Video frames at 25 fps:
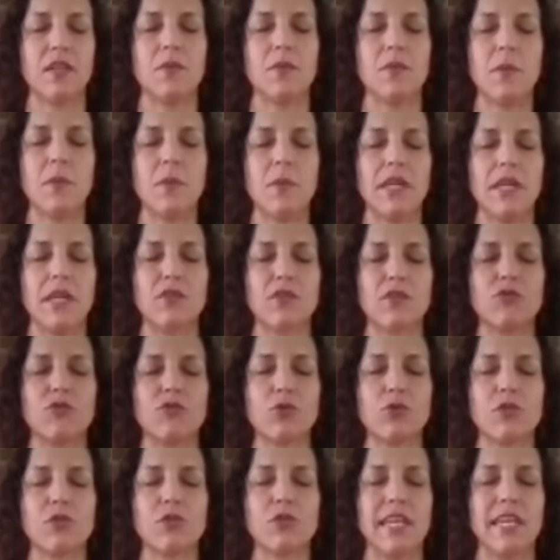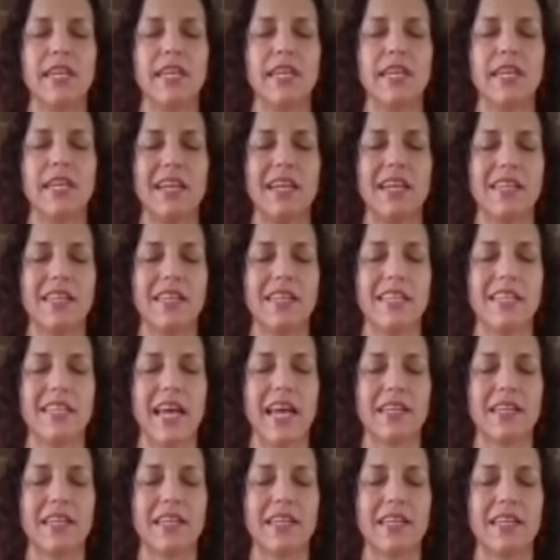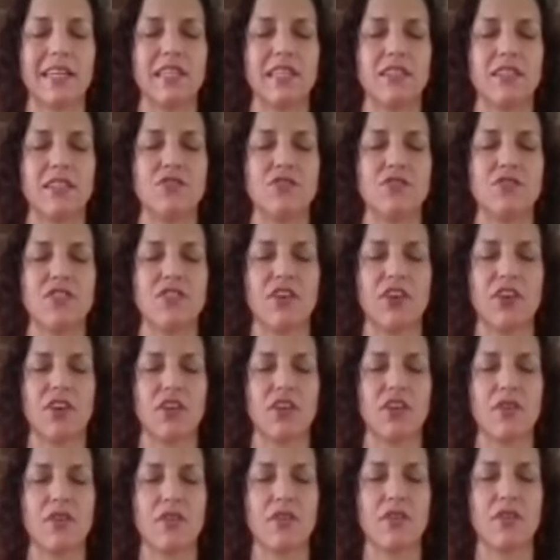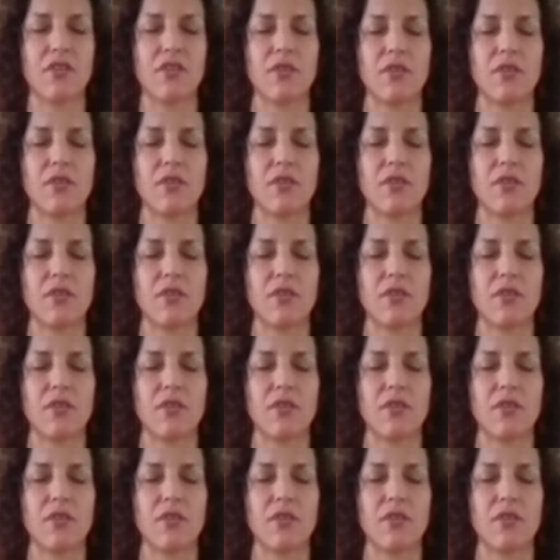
being rooted and connected to the earth.